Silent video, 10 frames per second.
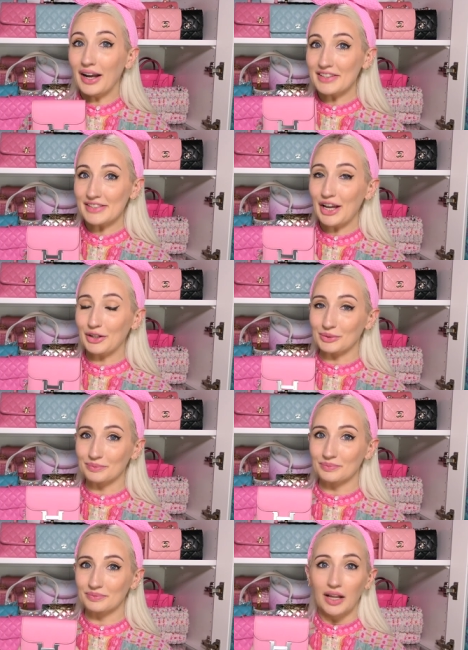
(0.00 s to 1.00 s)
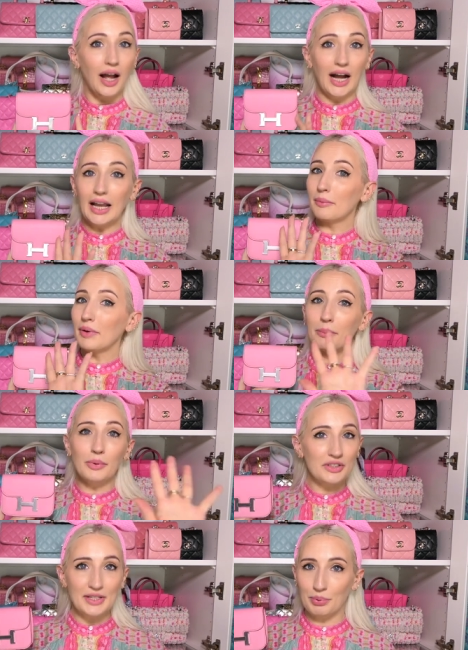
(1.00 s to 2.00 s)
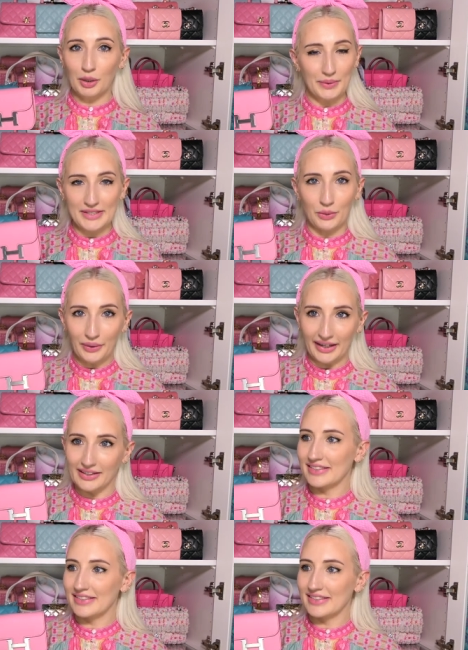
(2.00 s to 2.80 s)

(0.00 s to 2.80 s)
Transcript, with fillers: guys know, I am a multi-purpose queen,